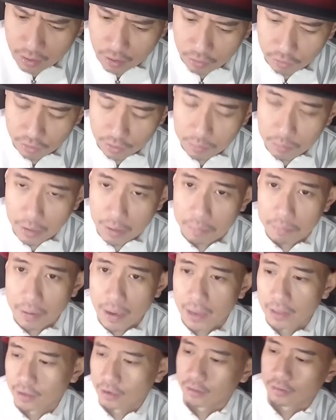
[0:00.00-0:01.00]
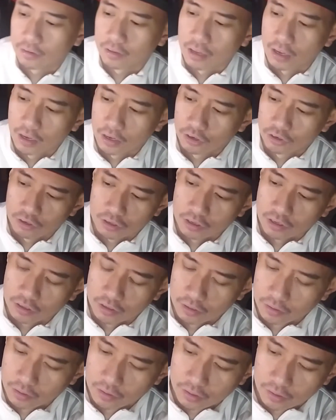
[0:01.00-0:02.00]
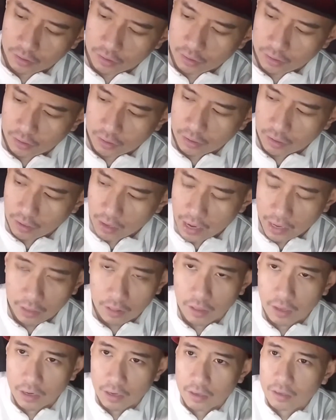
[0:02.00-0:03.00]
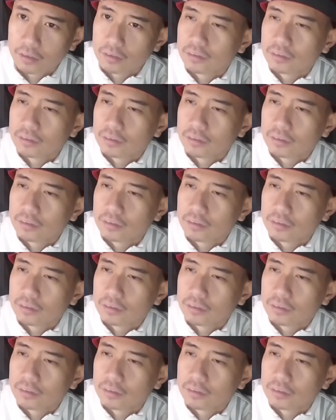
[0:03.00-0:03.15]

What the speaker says: was in my panic stage, and I act like